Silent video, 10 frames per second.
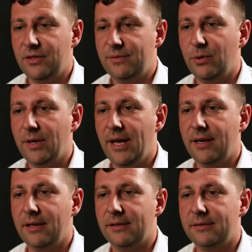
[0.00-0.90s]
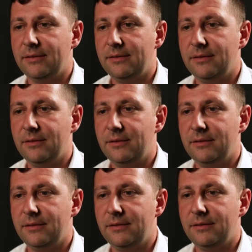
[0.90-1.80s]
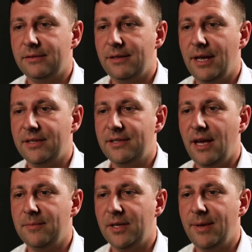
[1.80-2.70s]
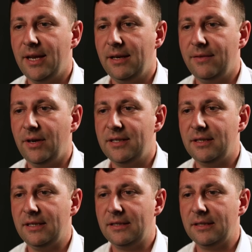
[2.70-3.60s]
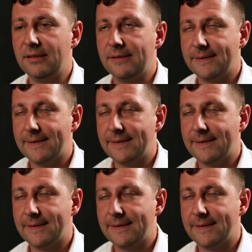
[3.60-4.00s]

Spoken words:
just put out a statement about a recent incident,